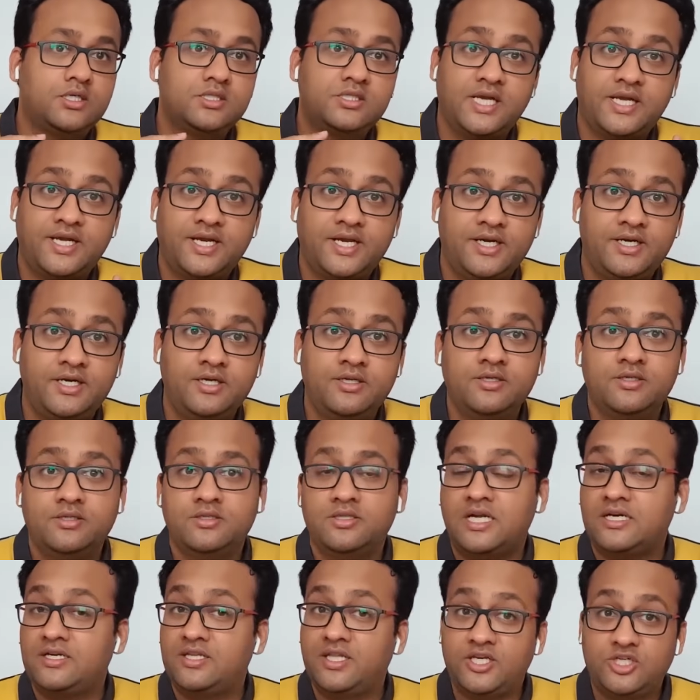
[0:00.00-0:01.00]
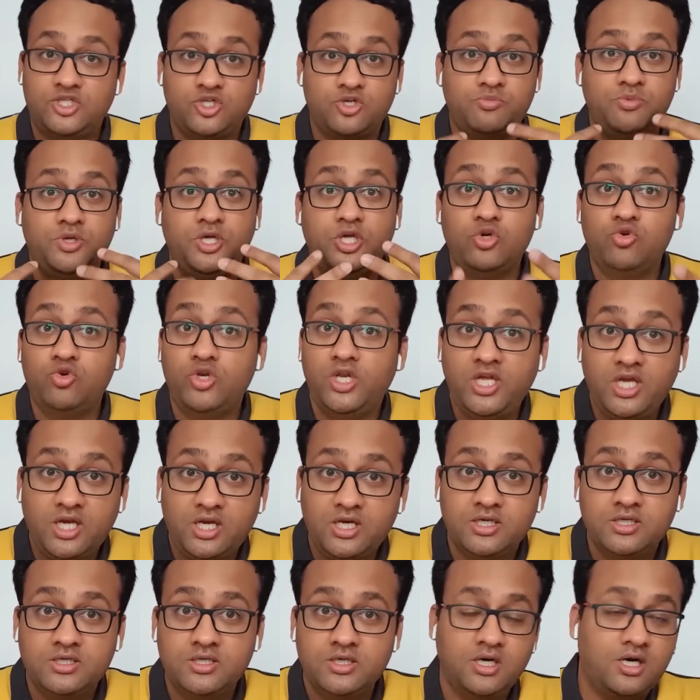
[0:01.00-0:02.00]
Second, that they should be
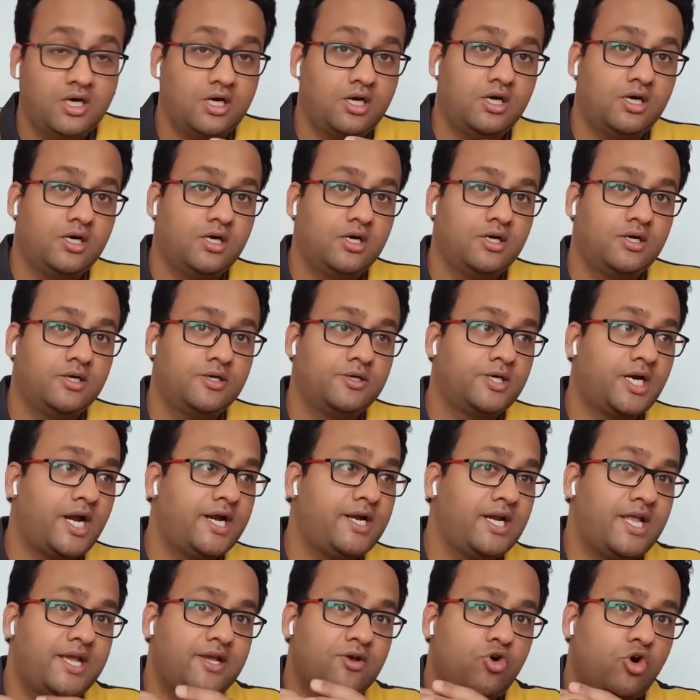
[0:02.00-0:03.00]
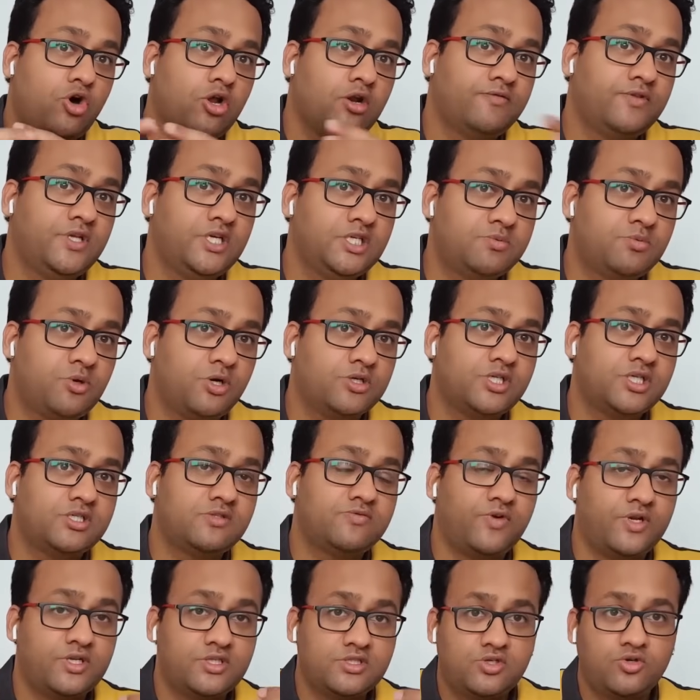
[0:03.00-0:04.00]
unique, right? Like all of these
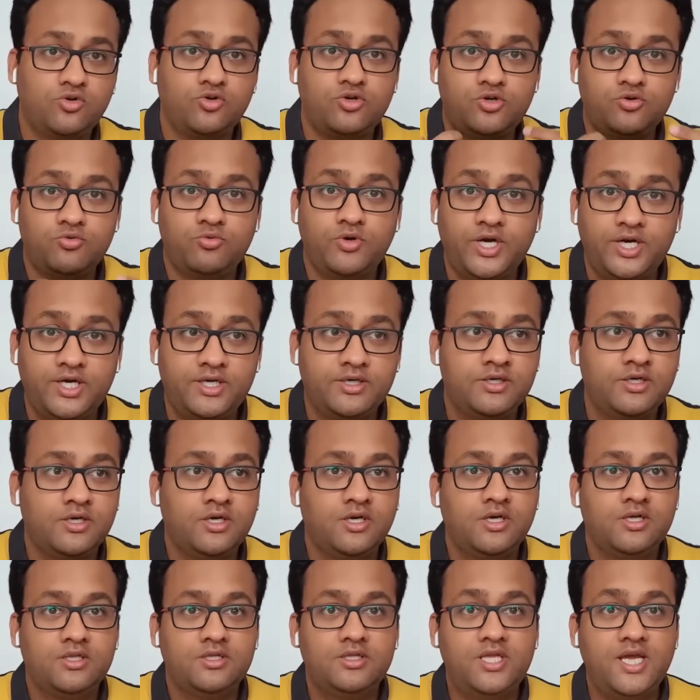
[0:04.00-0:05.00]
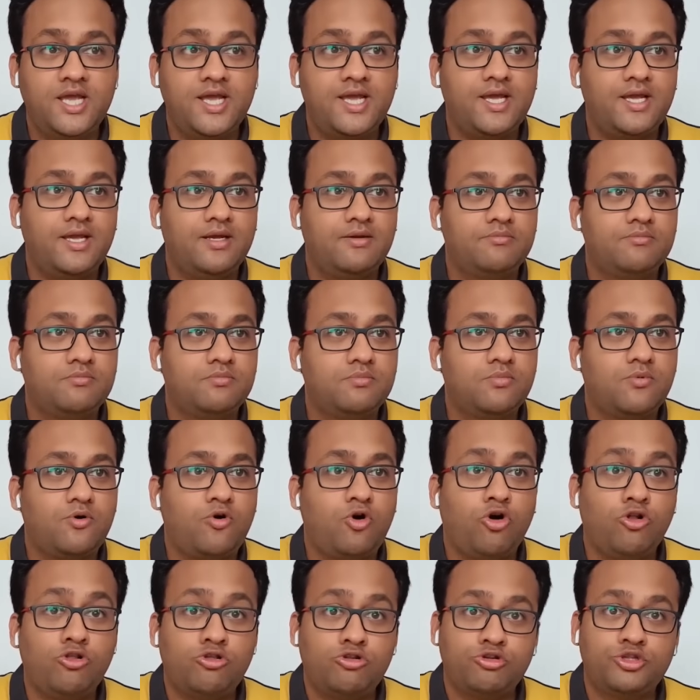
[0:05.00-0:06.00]
projects, once you do it, they,
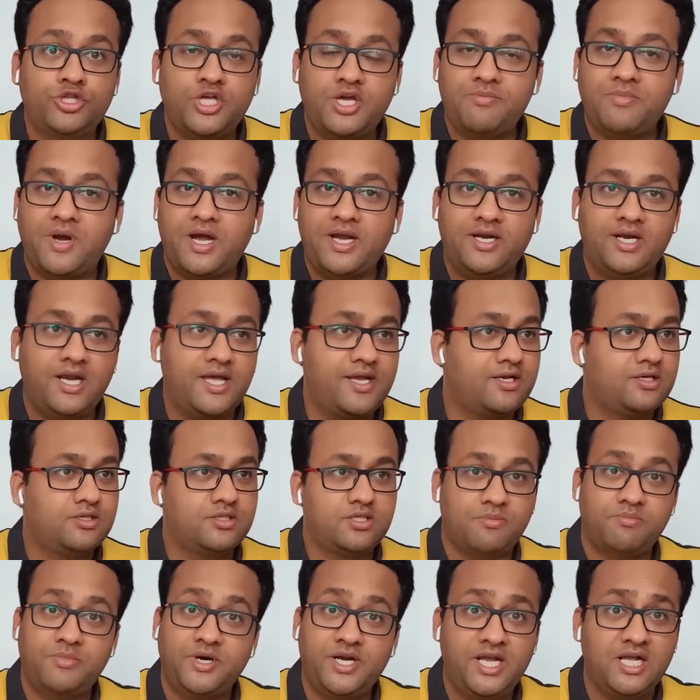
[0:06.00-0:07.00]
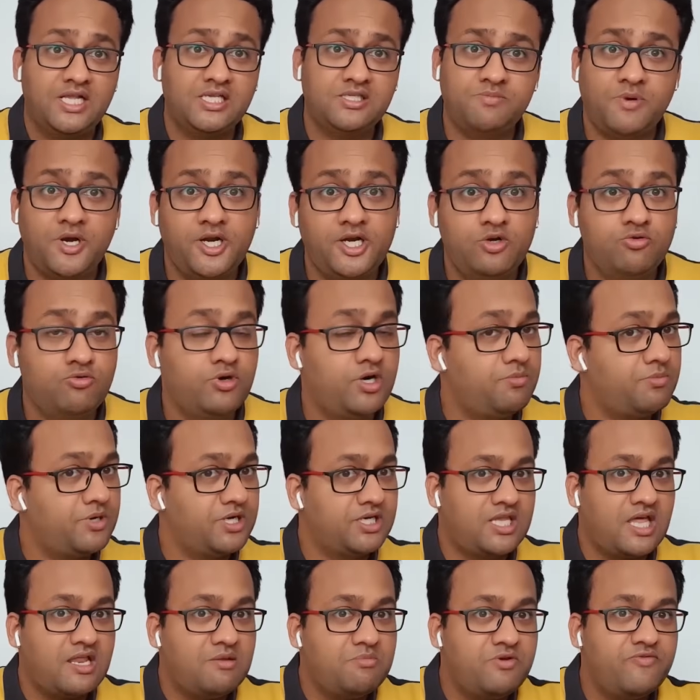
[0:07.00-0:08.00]
although they might, like somebody else might do it,
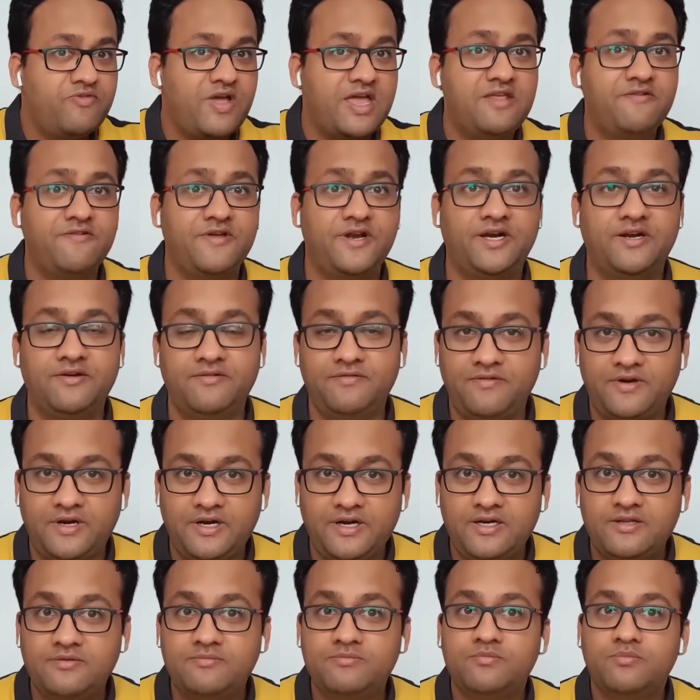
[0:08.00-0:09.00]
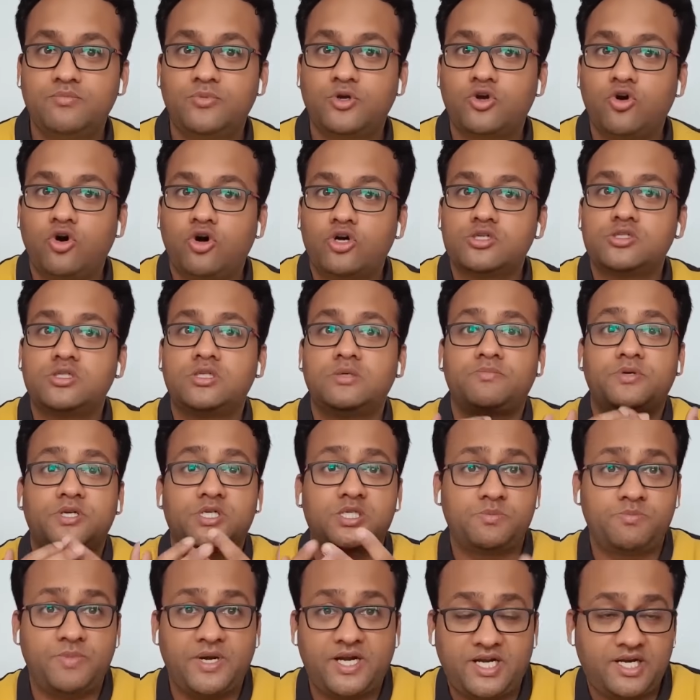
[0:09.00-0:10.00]
but they'll be very, very different. Because the
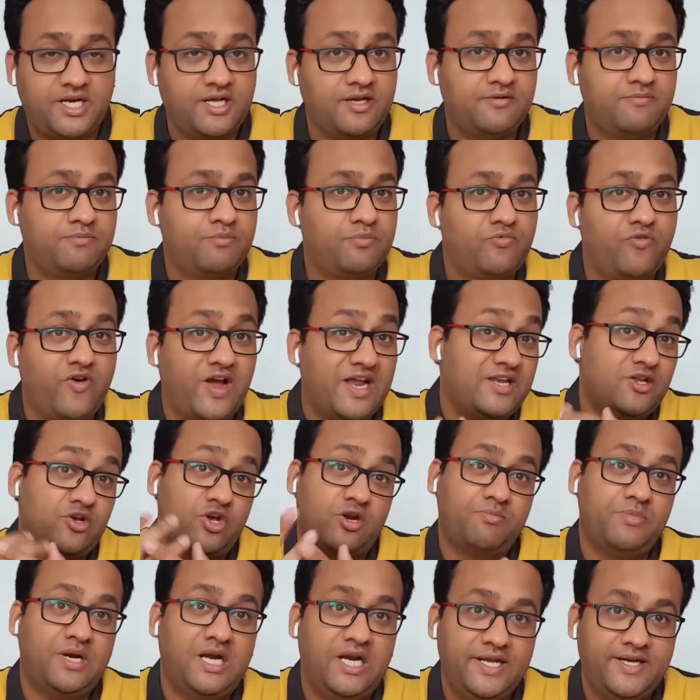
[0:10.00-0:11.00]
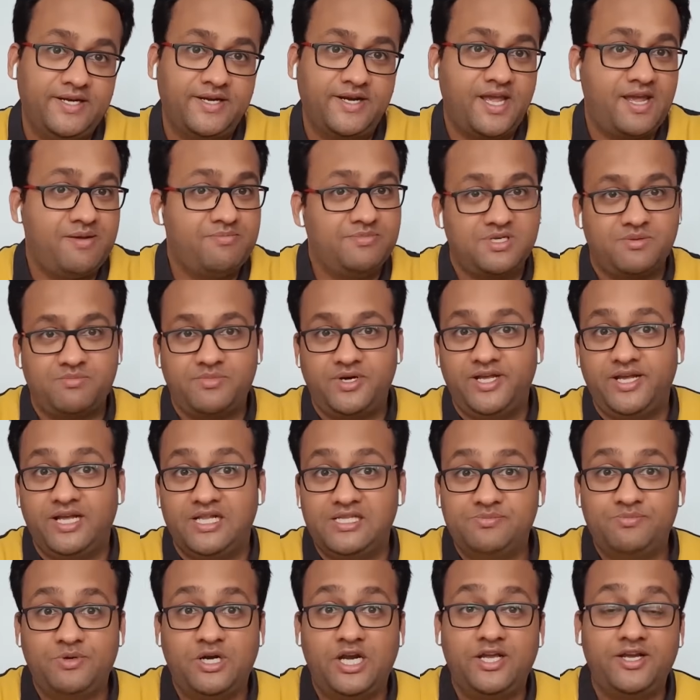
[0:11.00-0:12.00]
perspective, when you're building a game, somebody
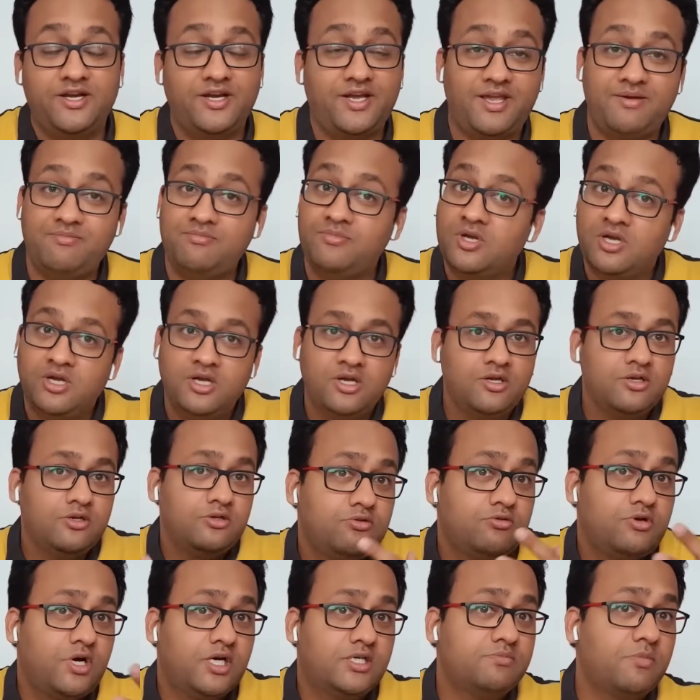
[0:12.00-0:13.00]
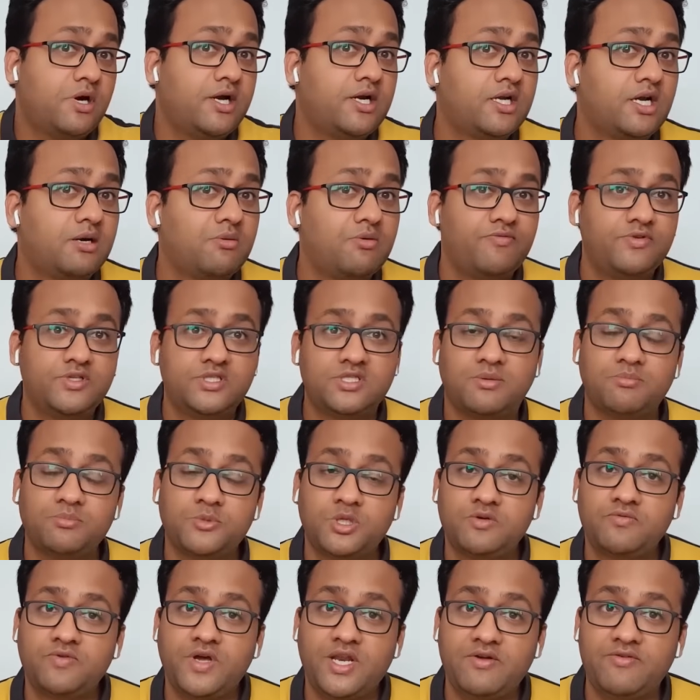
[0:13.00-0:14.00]
else building a game, you guys might come up with
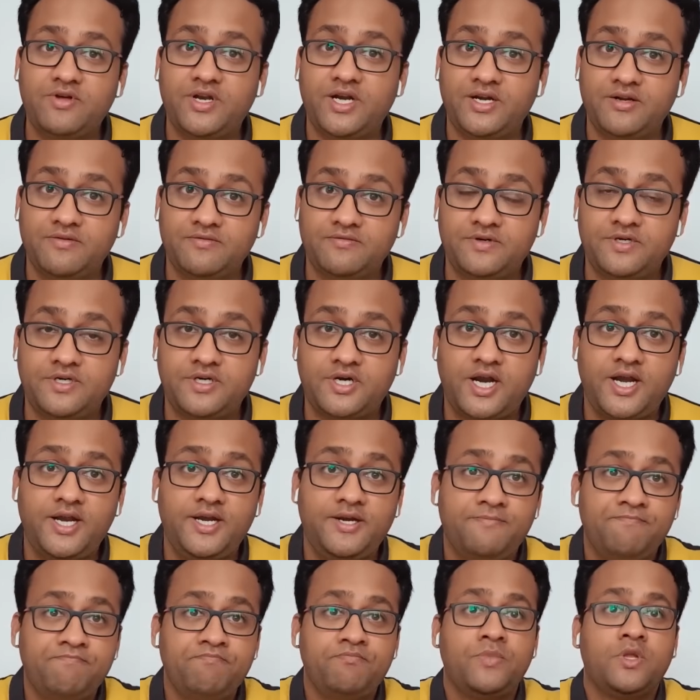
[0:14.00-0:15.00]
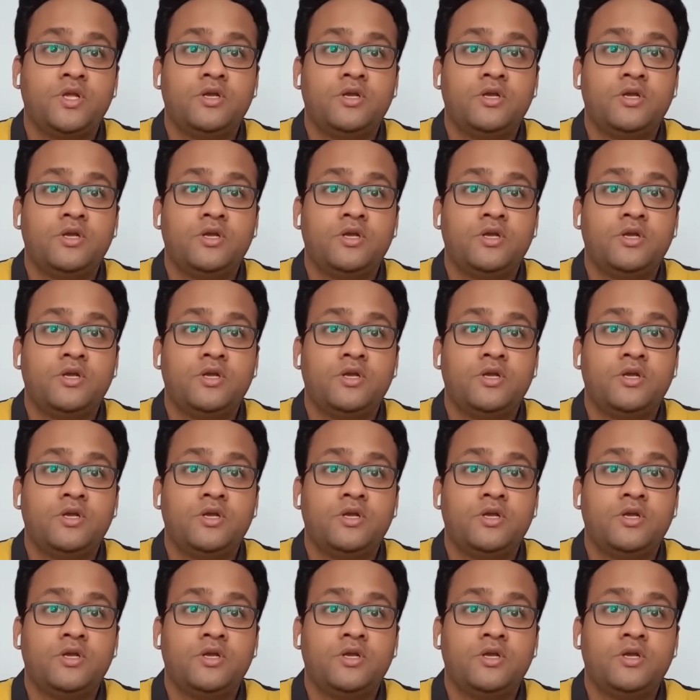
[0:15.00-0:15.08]
something very, very different, right?